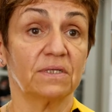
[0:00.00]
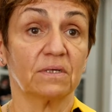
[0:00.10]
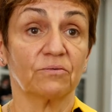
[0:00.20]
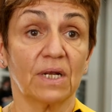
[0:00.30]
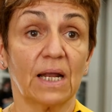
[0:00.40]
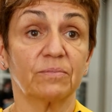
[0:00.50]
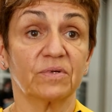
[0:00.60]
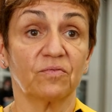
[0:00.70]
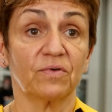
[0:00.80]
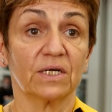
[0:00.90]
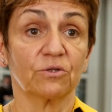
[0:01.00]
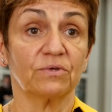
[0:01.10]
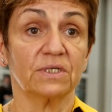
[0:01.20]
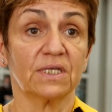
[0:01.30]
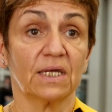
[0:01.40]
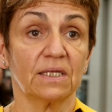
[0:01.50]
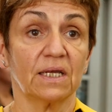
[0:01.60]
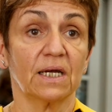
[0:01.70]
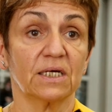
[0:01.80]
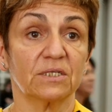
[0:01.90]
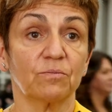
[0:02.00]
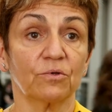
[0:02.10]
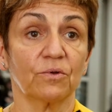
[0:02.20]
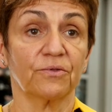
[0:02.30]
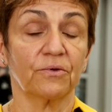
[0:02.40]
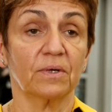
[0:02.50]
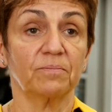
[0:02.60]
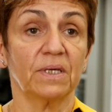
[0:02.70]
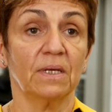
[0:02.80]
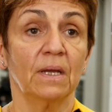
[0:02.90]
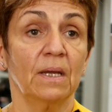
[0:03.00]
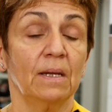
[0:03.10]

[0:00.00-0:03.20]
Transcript: in the relapse refractory setting as monotherapy,